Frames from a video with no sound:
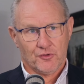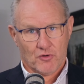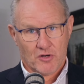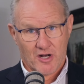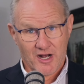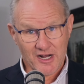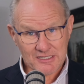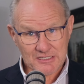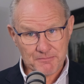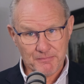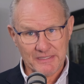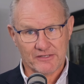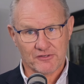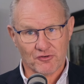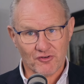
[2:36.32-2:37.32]
your
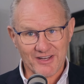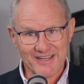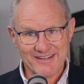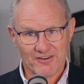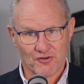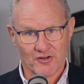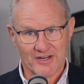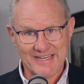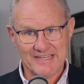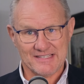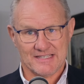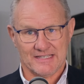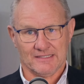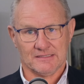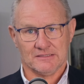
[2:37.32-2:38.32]
heartbeat ra
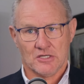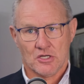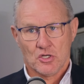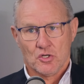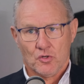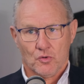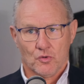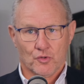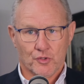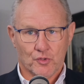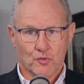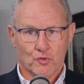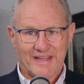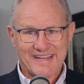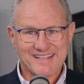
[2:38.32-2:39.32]
raising or
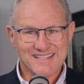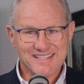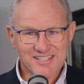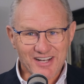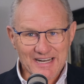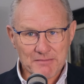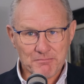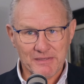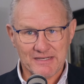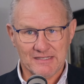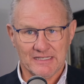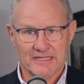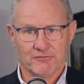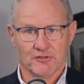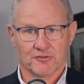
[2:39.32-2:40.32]
your excitement
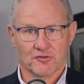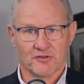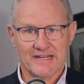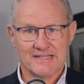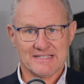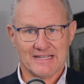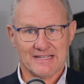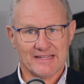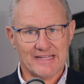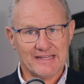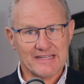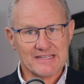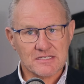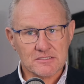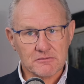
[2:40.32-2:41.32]
levels raising, then
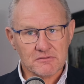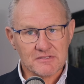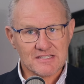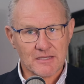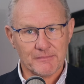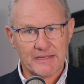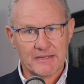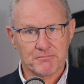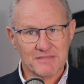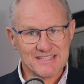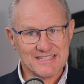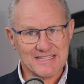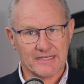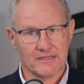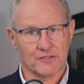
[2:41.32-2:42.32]
there's still something
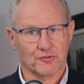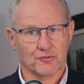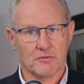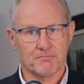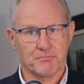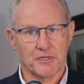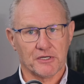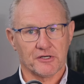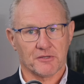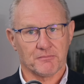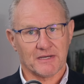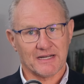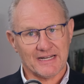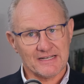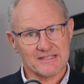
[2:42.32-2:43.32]
missing in this component
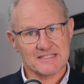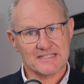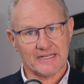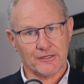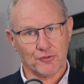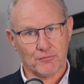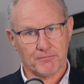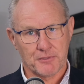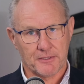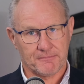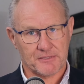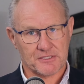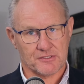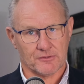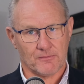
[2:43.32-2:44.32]
about understanding your
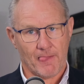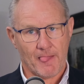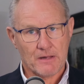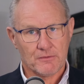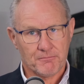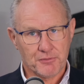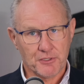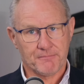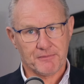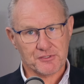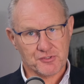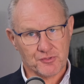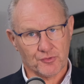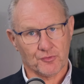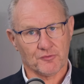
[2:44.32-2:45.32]
purpose and
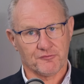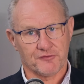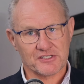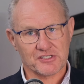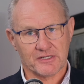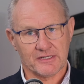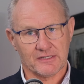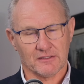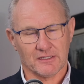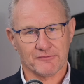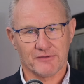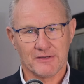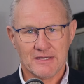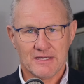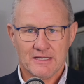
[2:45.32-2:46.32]
purpose and your vision in life.
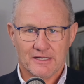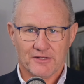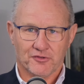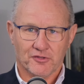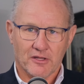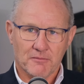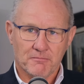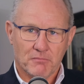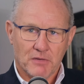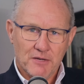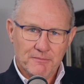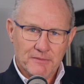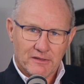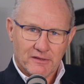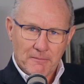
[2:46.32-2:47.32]
And so the
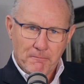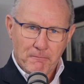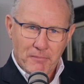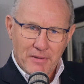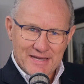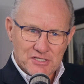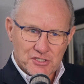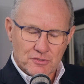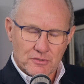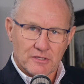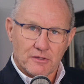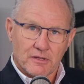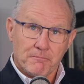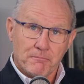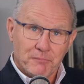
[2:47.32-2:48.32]
moment the passion, the,
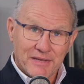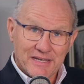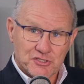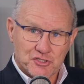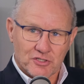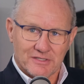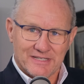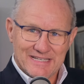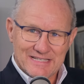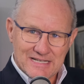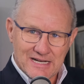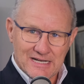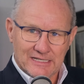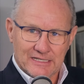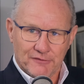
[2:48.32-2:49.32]
the picture is
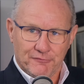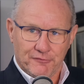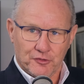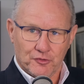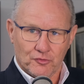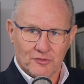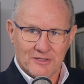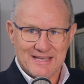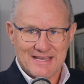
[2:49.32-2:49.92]
clear for you,